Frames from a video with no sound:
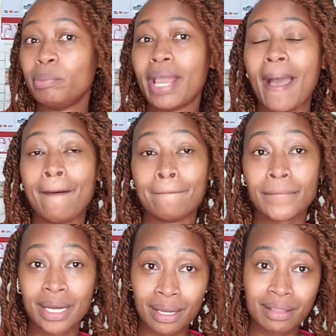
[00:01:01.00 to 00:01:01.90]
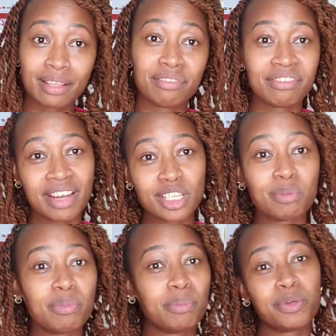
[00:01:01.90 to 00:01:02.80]
will be among the
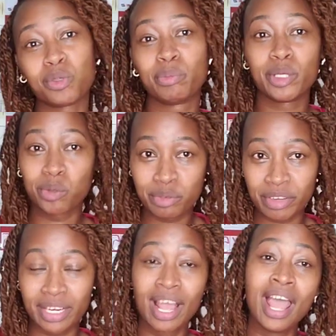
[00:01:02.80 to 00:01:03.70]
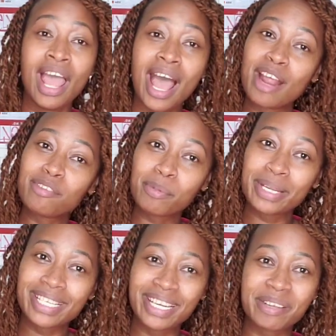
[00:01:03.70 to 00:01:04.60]
first people to be notified and for
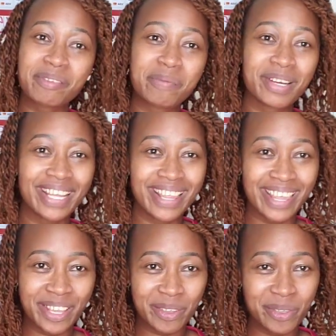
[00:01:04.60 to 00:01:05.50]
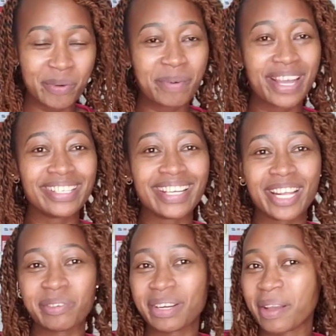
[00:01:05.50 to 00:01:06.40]
my channel family thank you so much
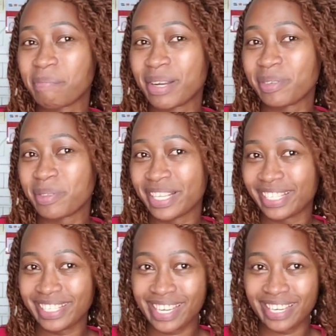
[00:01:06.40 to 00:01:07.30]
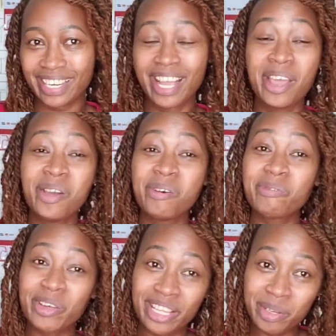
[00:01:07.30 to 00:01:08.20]
and welcome back to this channel
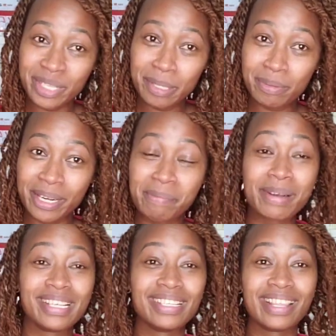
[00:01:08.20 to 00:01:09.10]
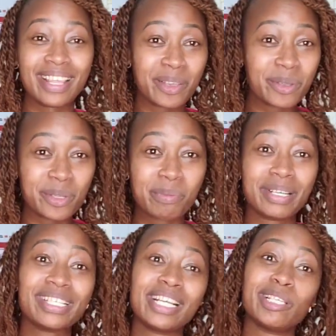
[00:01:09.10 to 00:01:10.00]
for the new subscribers thank you so
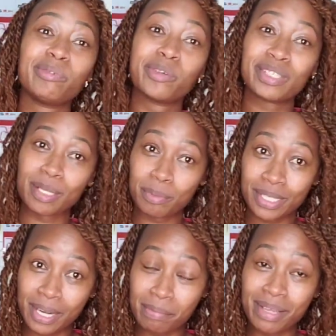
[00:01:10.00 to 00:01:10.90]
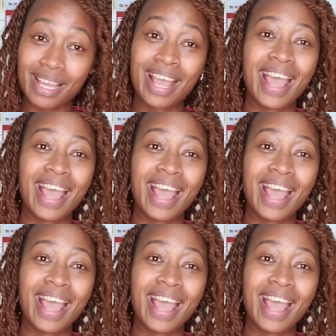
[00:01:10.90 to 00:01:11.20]
much guys for subscribing